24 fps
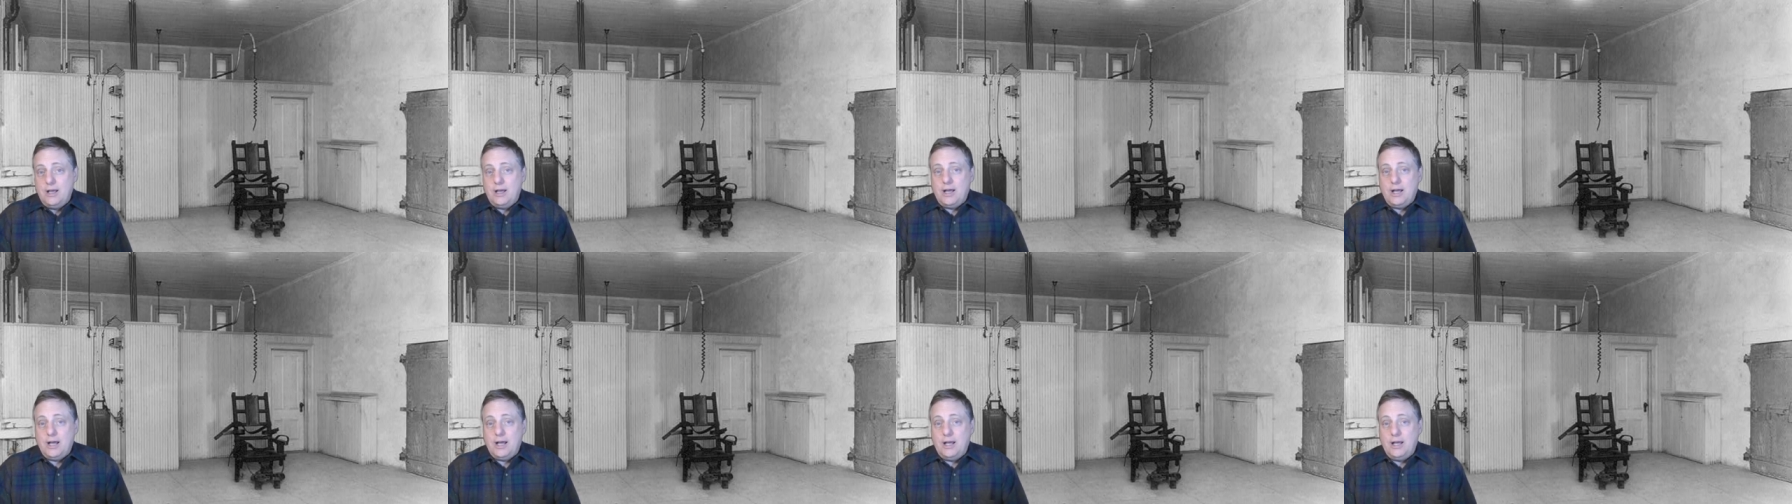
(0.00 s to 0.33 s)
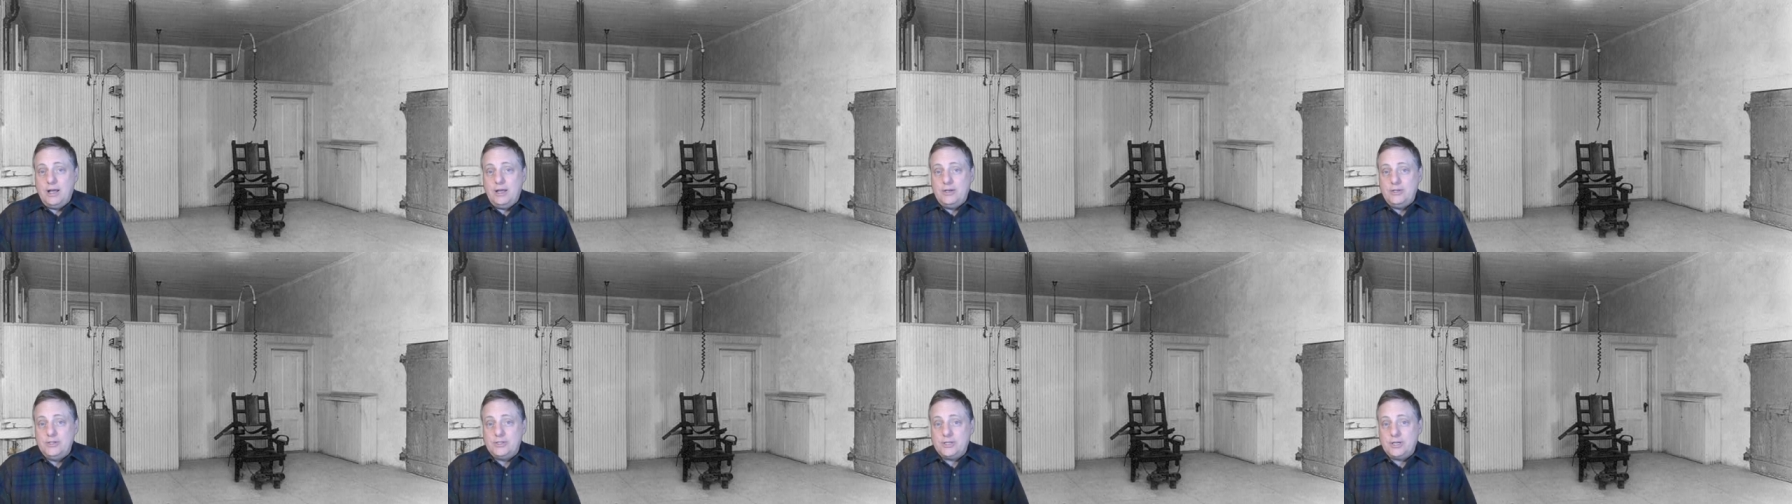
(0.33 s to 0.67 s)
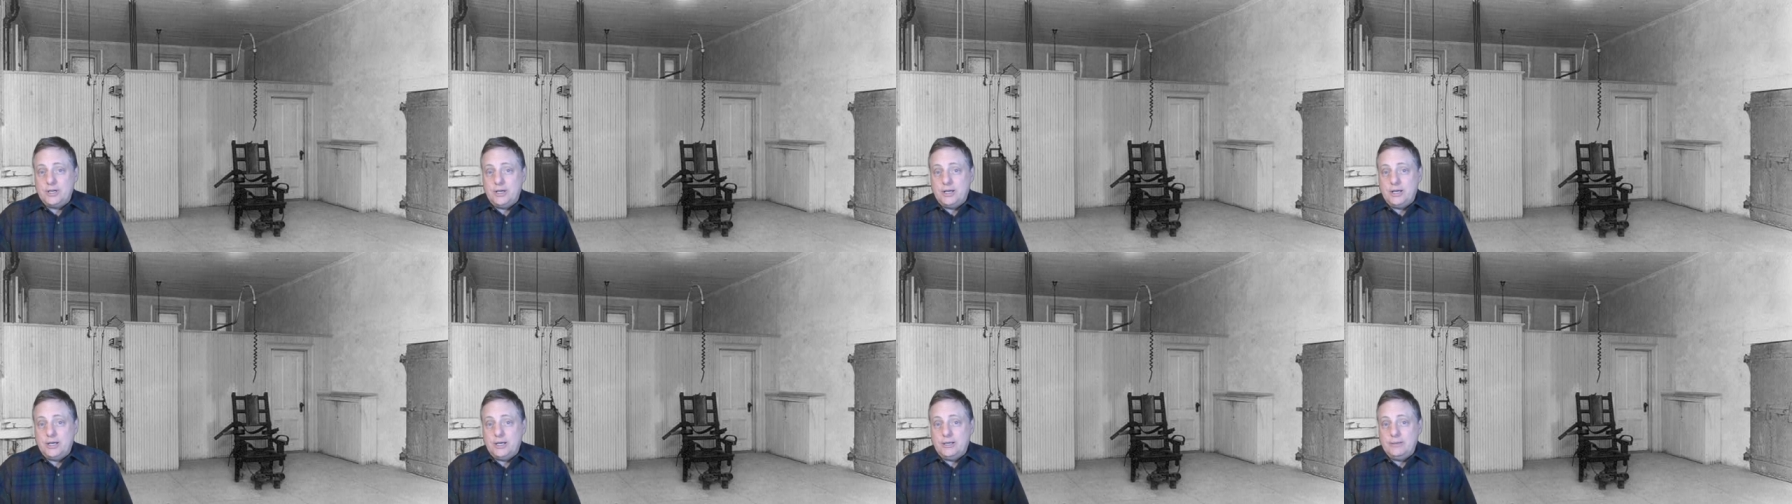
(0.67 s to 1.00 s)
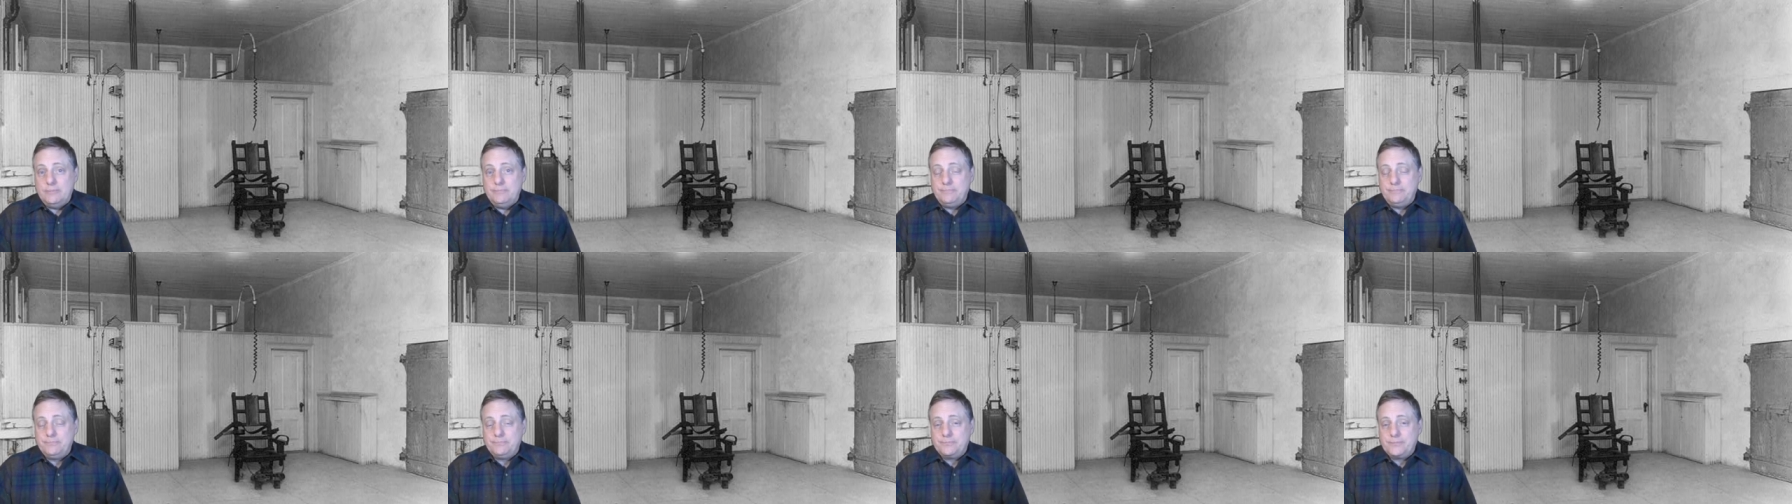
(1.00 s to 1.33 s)
And
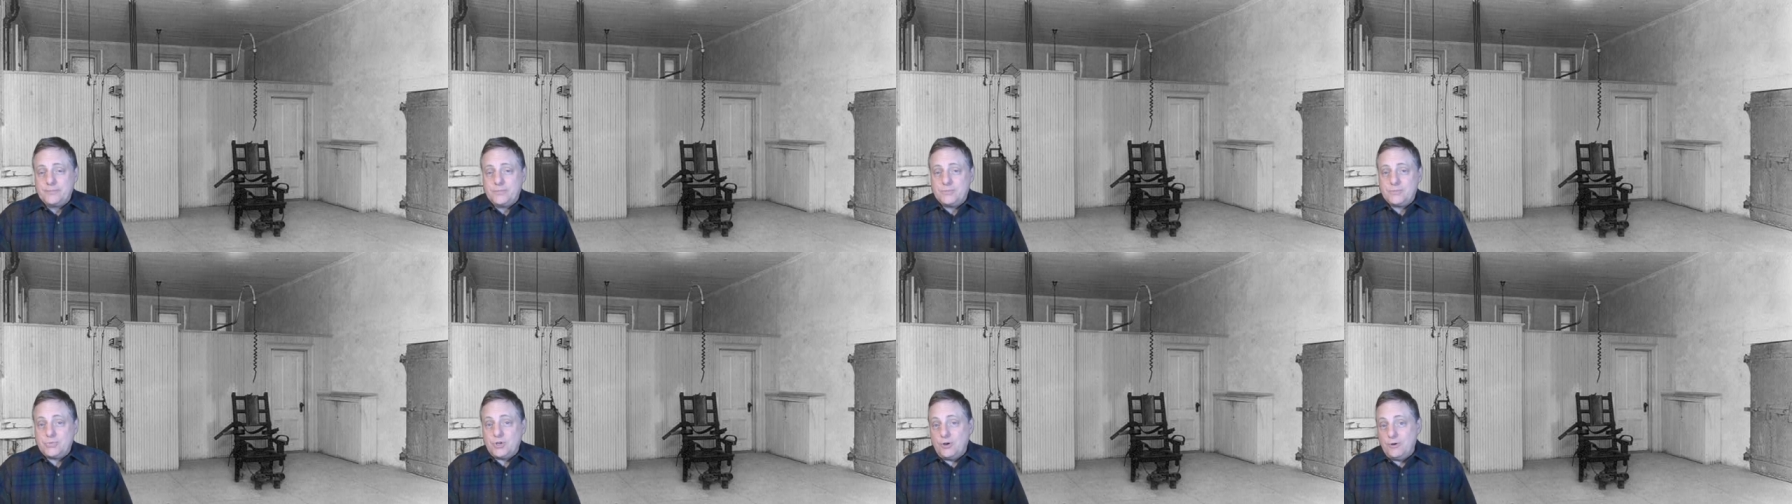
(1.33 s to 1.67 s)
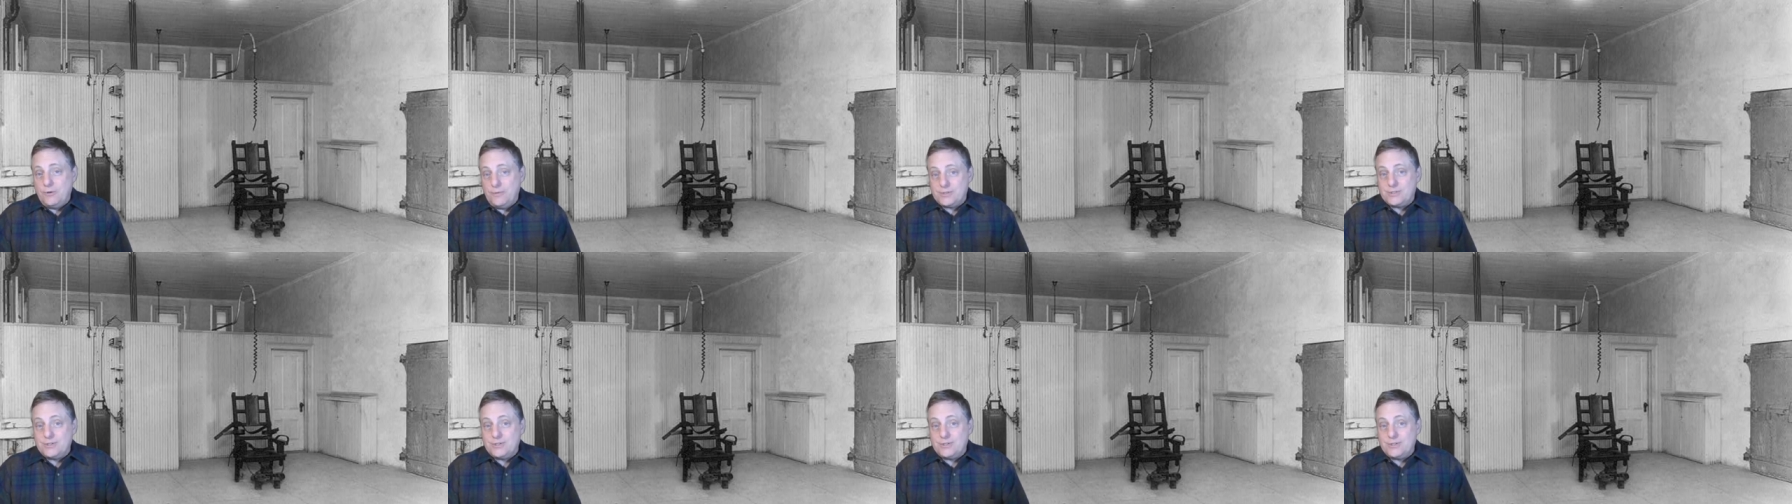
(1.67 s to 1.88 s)
um, so,